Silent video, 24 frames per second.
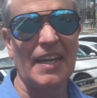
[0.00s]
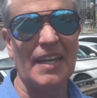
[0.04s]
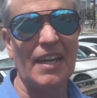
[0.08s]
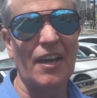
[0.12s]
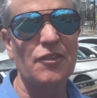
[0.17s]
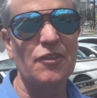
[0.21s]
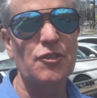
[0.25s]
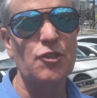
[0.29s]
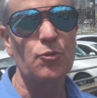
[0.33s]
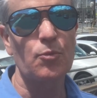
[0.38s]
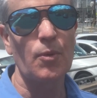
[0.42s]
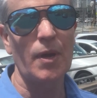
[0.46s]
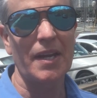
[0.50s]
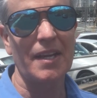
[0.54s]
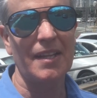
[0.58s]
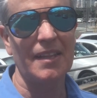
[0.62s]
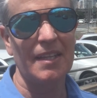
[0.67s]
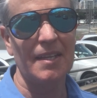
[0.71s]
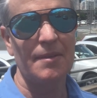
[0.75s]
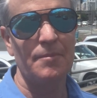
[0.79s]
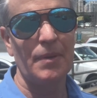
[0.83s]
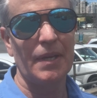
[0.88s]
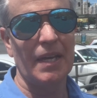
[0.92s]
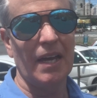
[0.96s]
now
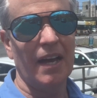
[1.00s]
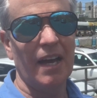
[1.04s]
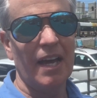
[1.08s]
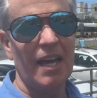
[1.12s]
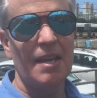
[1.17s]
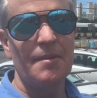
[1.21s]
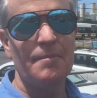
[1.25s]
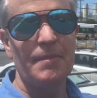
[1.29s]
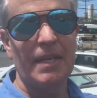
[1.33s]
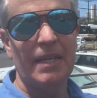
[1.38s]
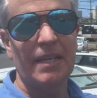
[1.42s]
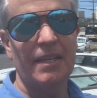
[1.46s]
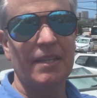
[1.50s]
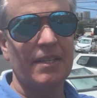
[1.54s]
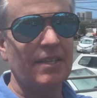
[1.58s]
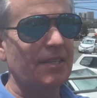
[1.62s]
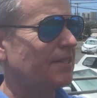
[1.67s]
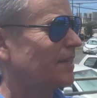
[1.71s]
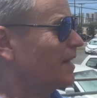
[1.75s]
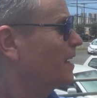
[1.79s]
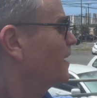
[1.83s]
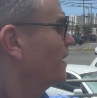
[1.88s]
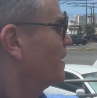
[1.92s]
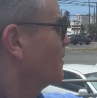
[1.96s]
directly behind me is
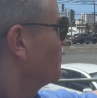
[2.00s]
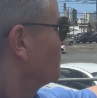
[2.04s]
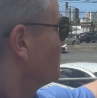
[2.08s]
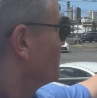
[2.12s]
the